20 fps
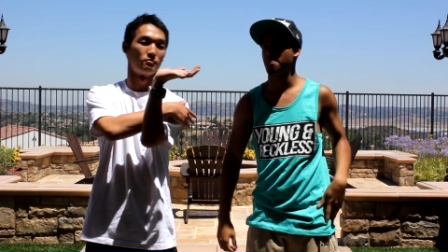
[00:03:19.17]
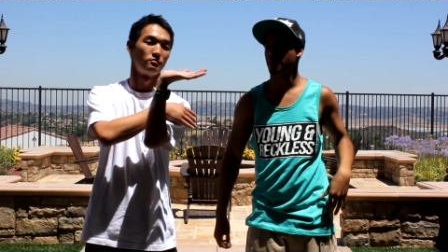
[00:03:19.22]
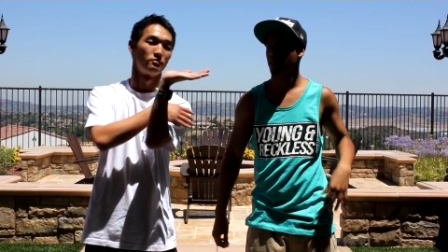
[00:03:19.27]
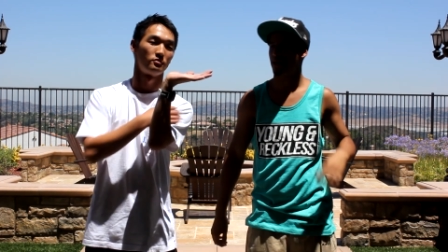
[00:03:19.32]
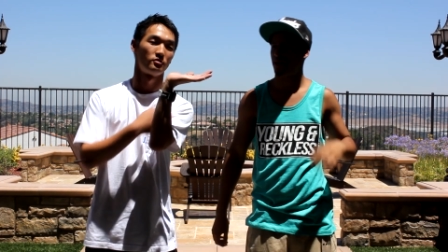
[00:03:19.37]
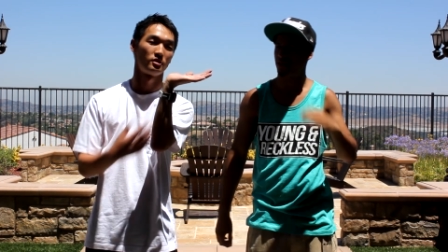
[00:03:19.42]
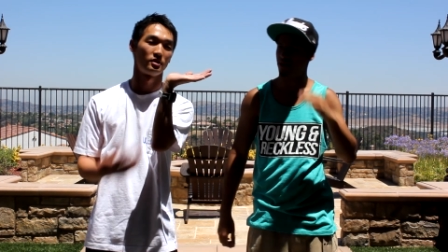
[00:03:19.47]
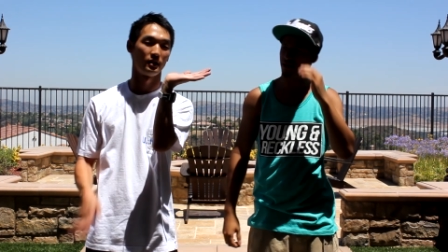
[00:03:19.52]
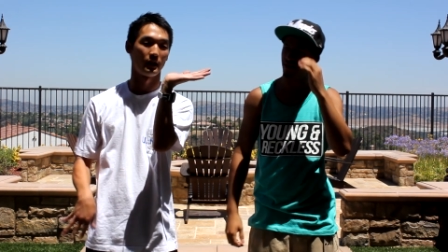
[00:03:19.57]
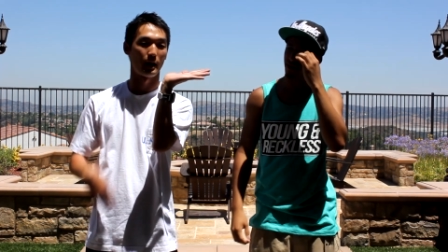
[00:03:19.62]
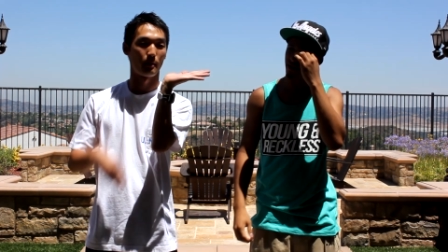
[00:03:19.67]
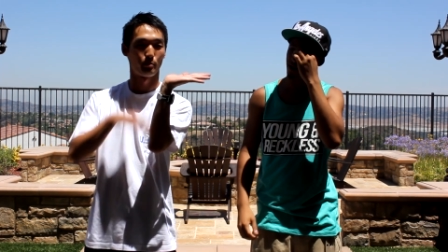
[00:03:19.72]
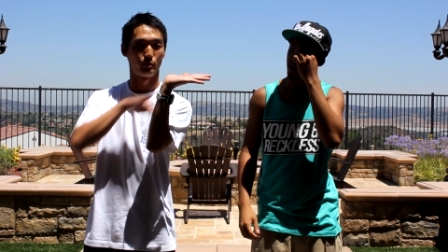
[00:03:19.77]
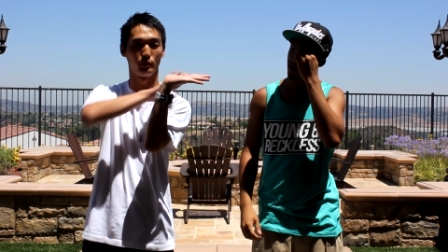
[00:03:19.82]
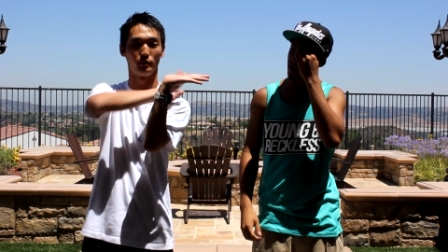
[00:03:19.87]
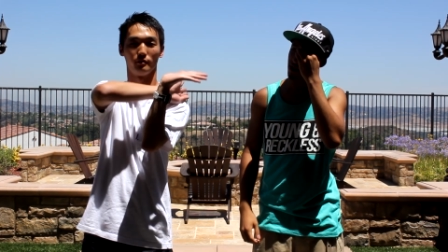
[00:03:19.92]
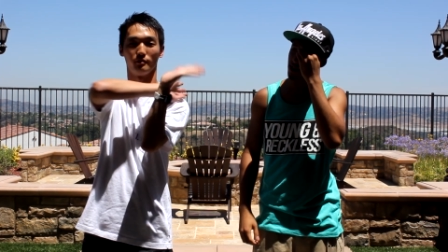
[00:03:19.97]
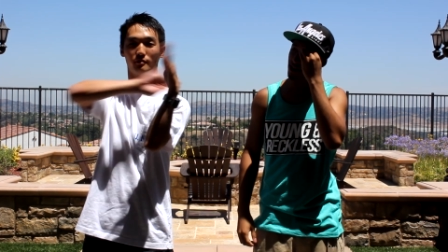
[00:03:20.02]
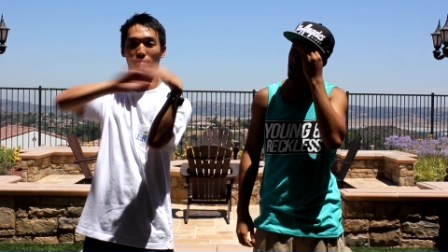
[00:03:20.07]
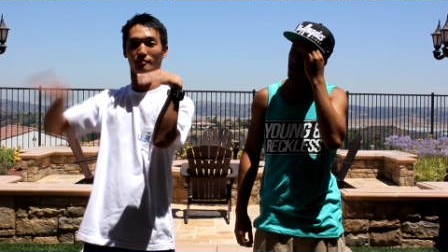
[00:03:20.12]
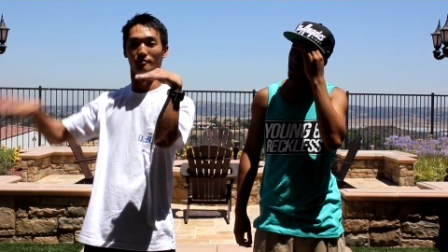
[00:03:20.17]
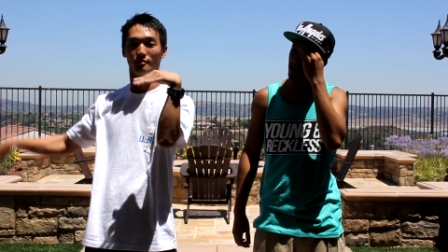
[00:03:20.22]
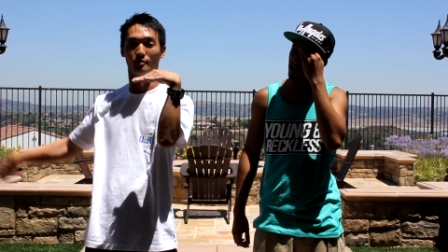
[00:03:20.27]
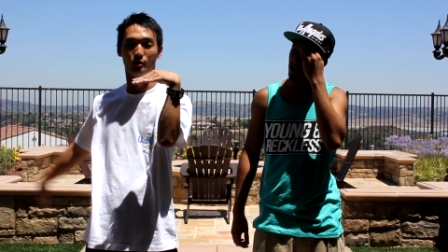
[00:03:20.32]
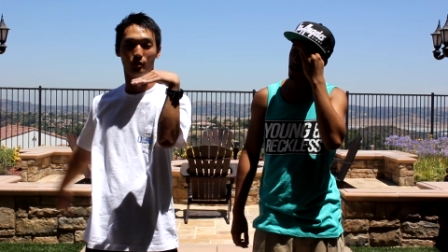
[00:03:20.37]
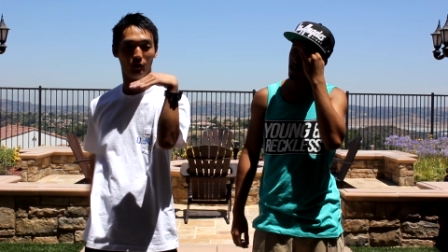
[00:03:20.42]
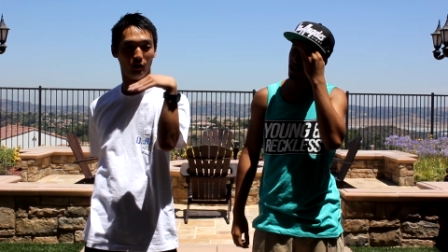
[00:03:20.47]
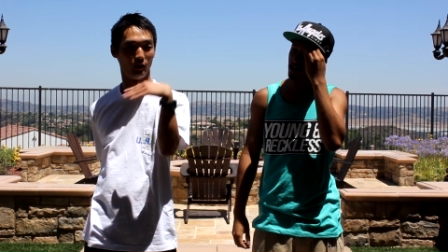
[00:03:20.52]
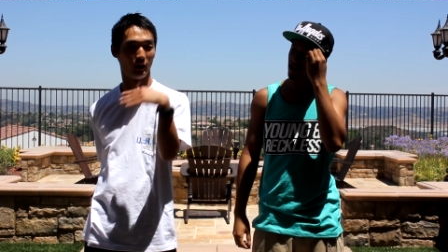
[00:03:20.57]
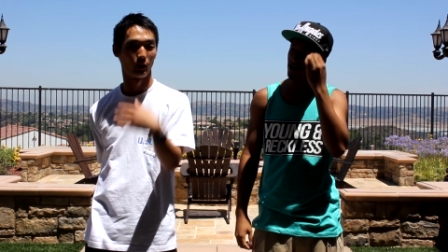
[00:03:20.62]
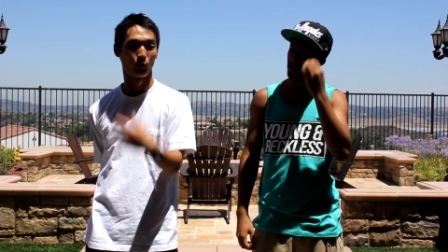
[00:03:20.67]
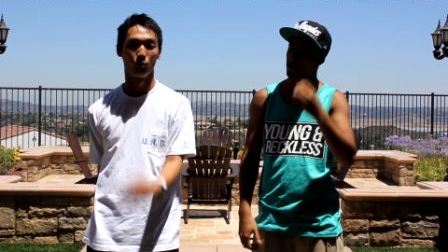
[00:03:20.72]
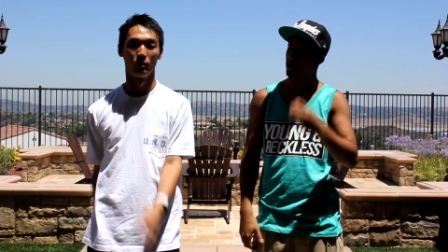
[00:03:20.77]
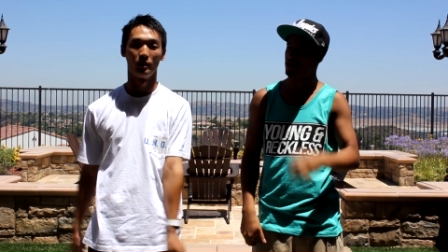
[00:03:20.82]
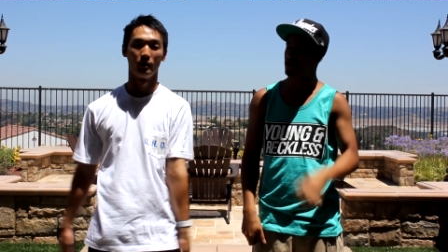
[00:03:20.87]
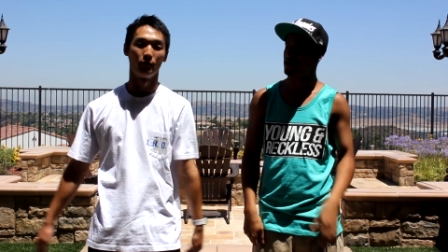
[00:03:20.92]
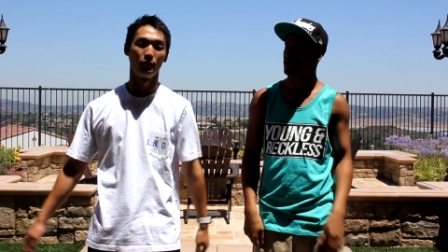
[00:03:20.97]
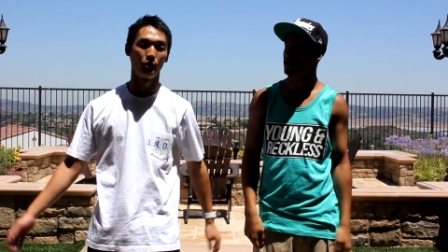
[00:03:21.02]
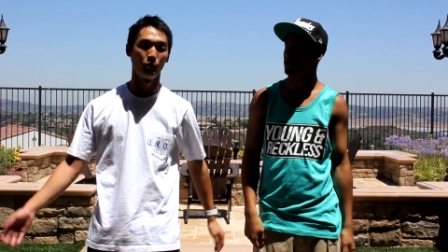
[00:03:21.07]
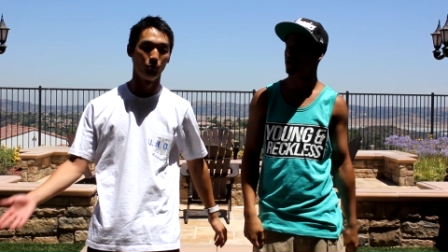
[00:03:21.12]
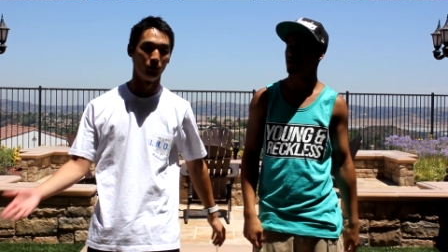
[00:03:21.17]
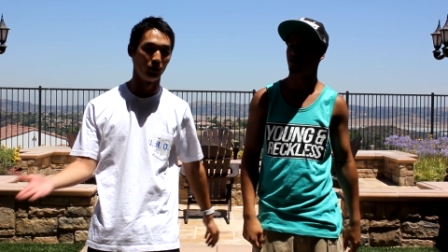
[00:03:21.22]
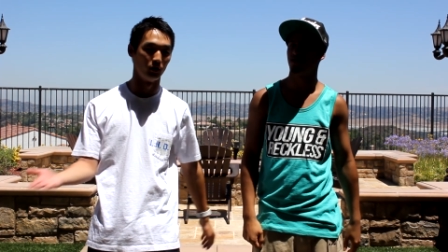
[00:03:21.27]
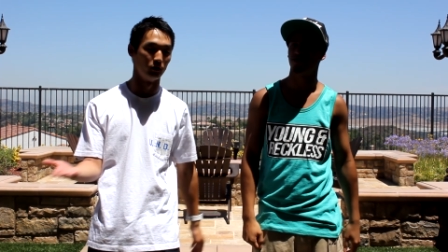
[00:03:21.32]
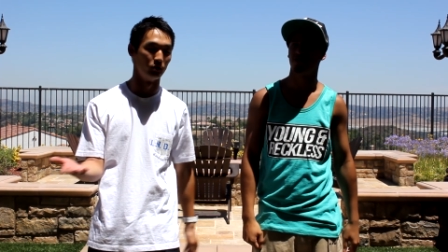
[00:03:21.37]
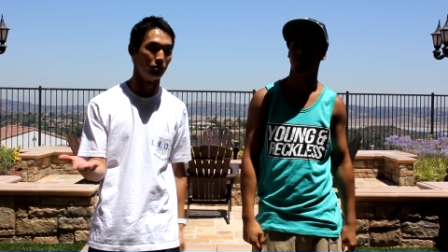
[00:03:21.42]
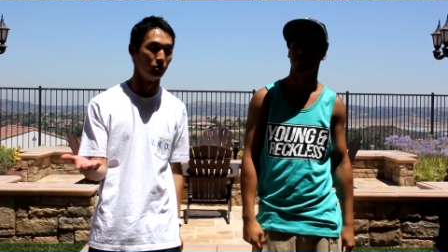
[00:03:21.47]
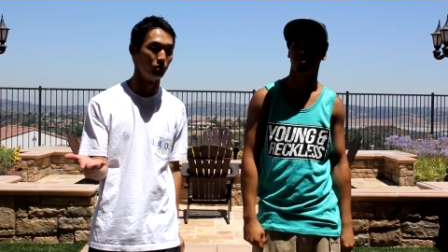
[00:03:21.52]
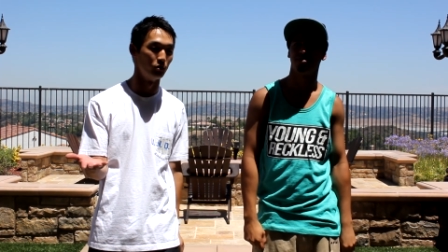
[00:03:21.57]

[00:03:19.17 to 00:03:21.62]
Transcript: slap it or like whatever you want to